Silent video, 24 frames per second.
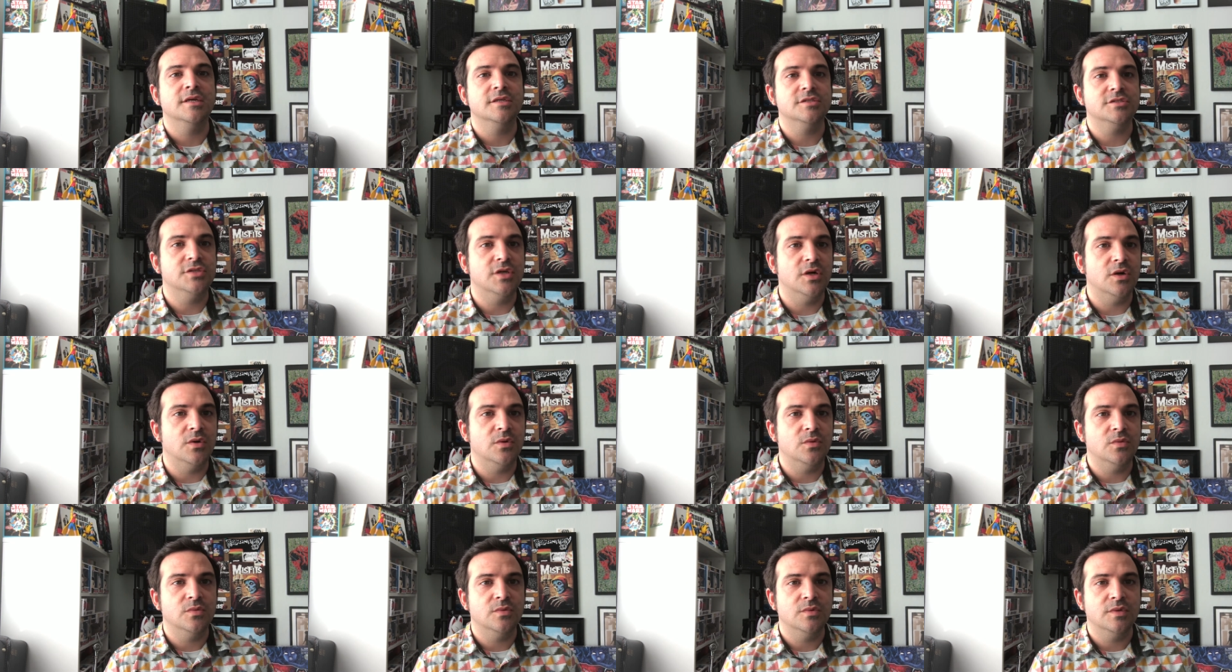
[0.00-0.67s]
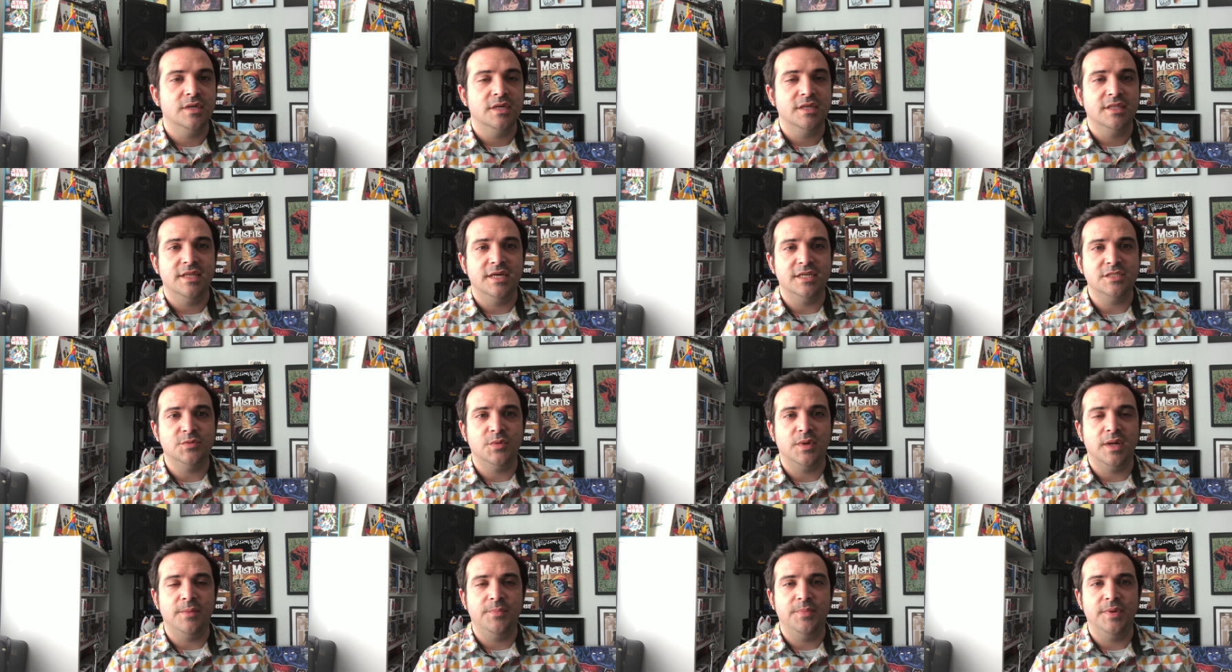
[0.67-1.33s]
So
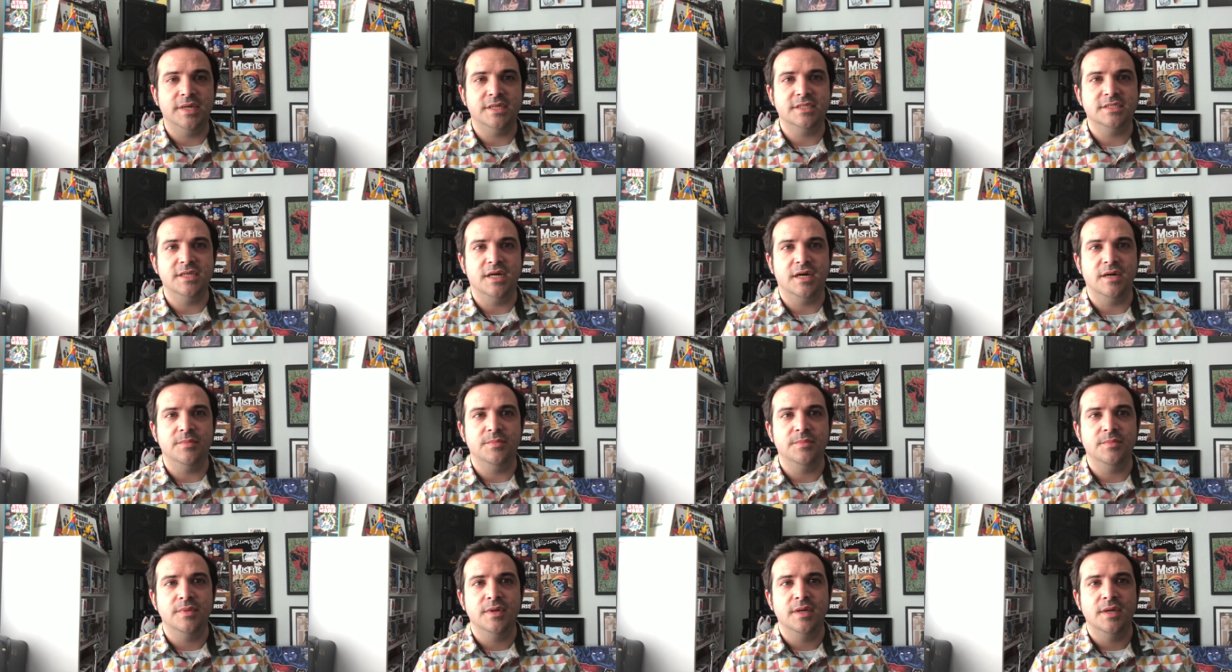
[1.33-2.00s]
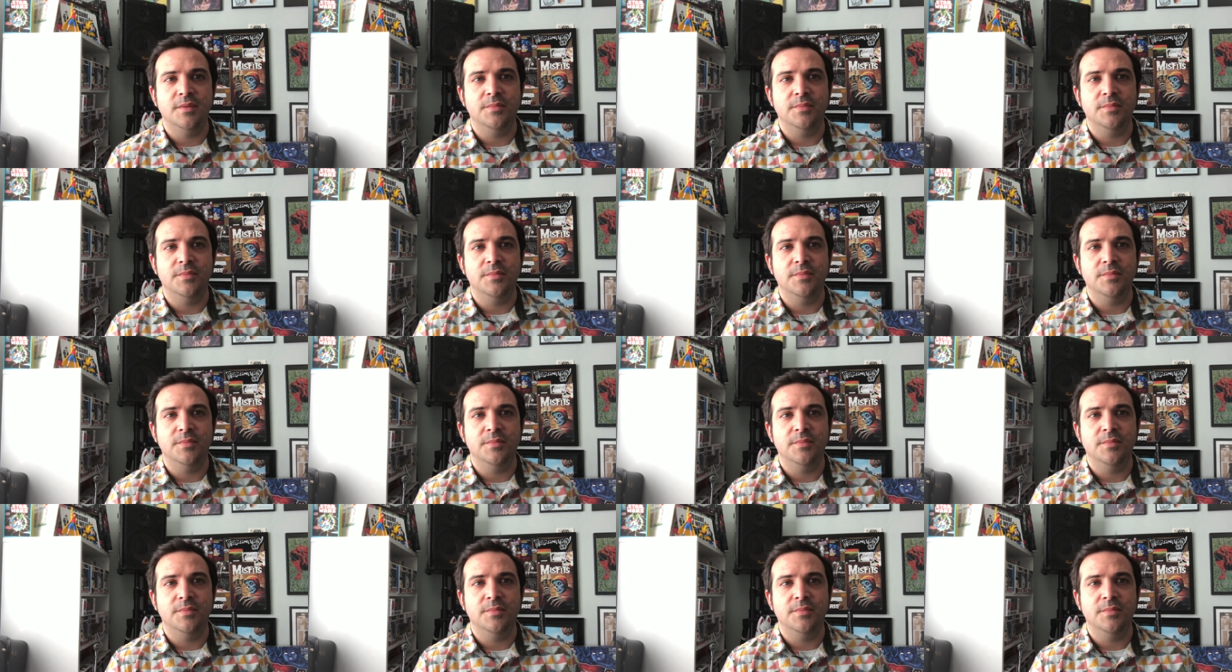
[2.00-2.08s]
that's what I picked up.